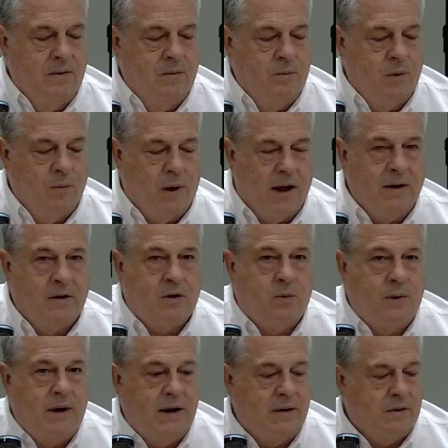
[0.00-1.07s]
We want to
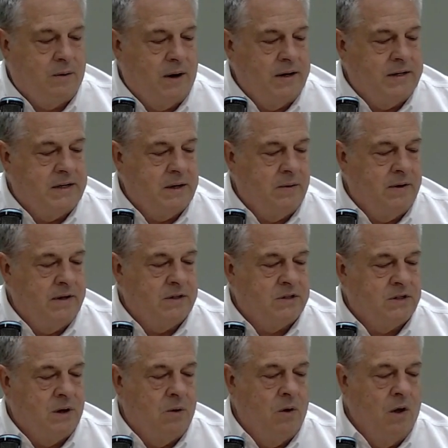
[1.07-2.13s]
create a criteria.
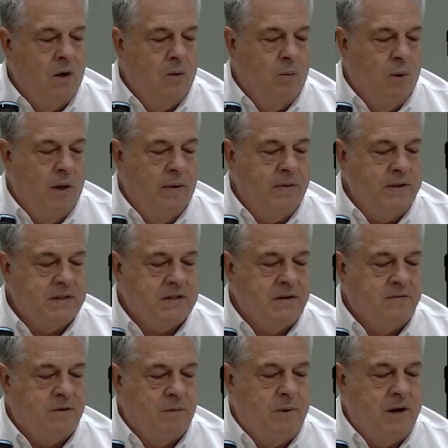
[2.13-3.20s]
So, will this
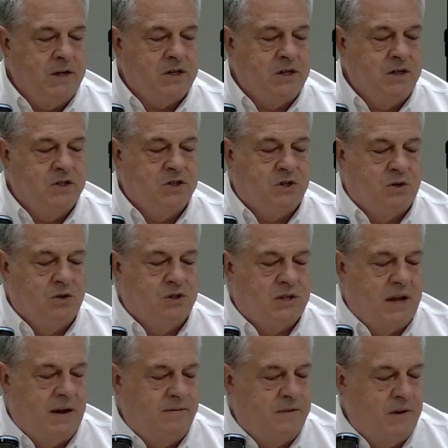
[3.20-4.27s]
information ensure
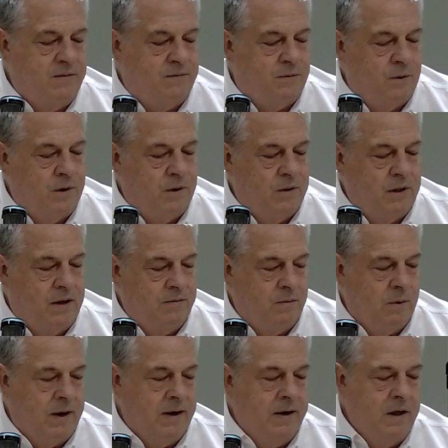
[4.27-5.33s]
safety for your loved
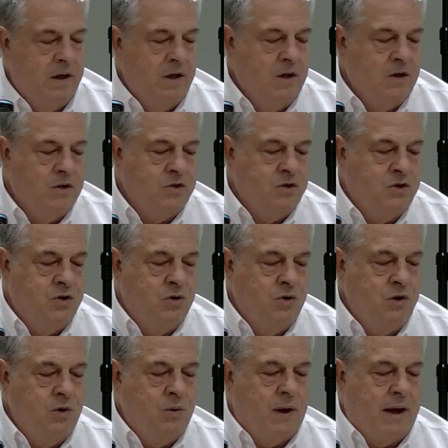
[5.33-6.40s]
one? Do
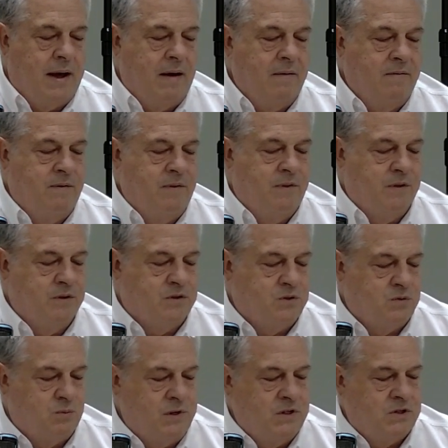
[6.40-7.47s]
you have
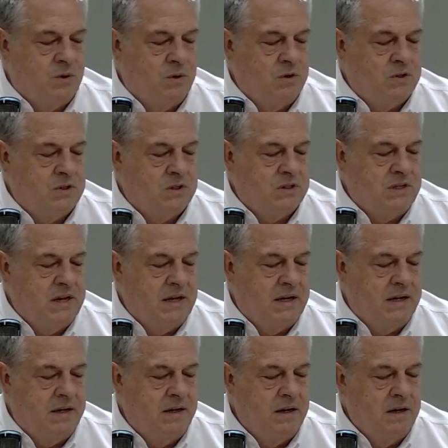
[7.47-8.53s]
the resources
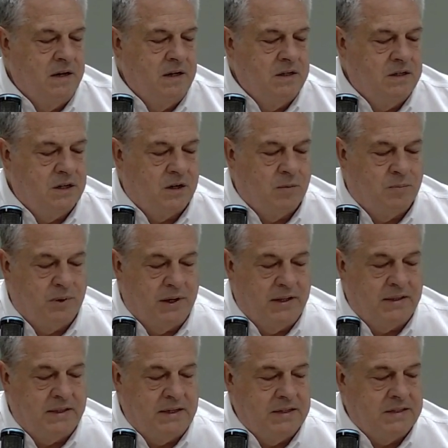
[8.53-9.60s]
needed to
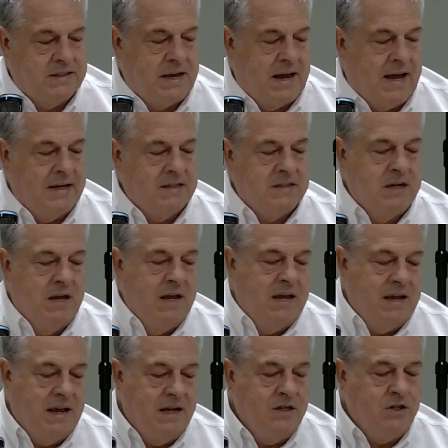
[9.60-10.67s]
complete these tasks?
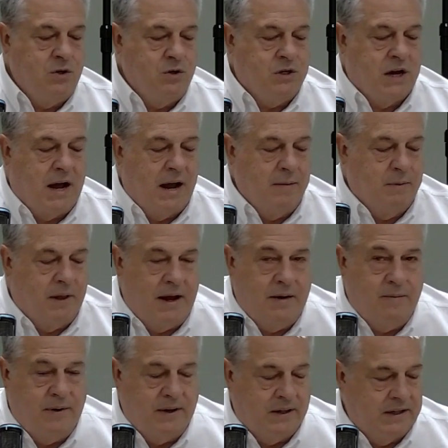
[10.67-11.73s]
Is your
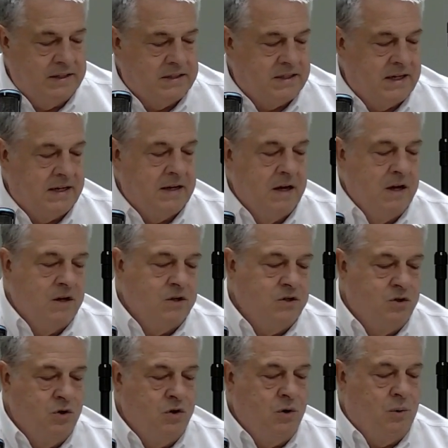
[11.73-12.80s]
timeline realistic?
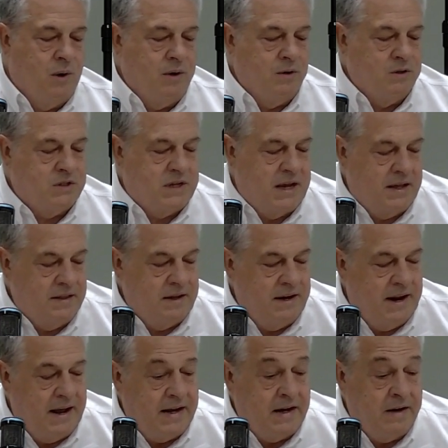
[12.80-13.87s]
Do you understand the
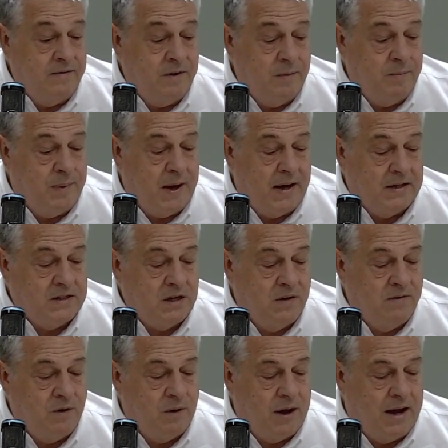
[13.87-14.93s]
negative impacts
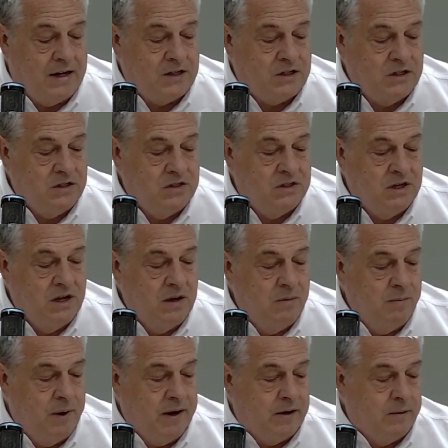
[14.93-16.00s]
of your actions
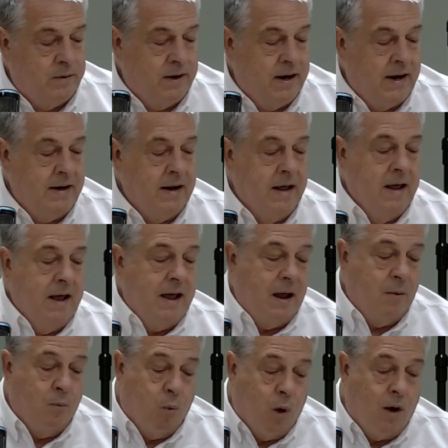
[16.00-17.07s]
may create?
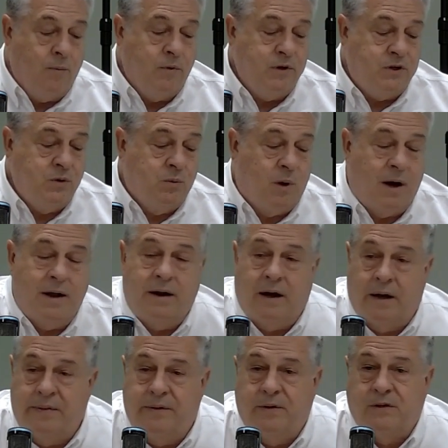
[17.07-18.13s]
And what would you want
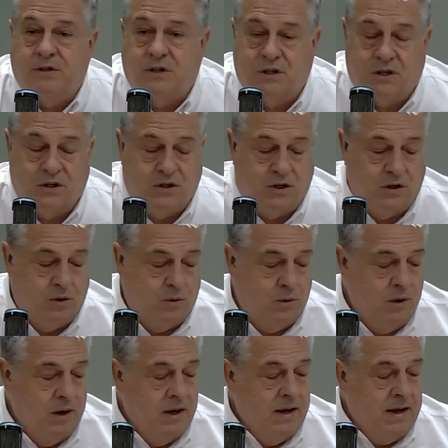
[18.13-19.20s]
others to do
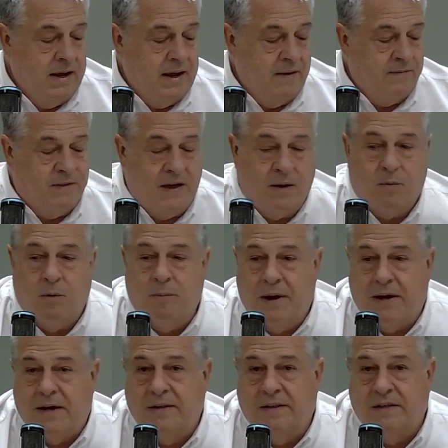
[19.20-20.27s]
if they were
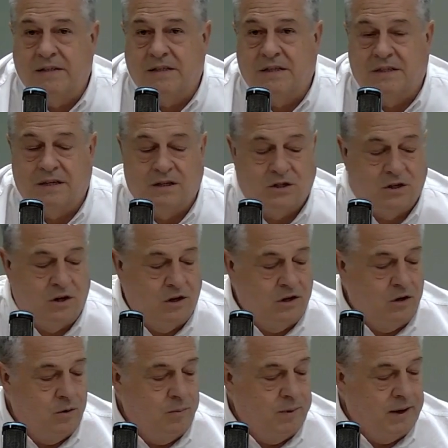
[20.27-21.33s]
making this decision on
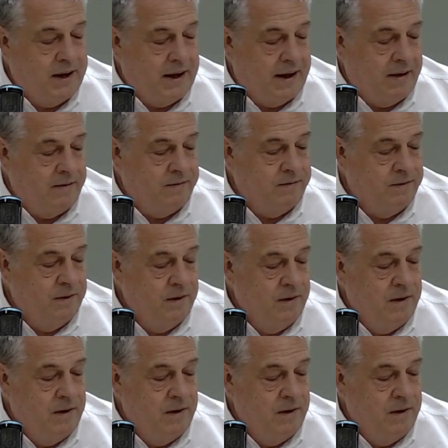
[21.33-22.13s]
your behalf?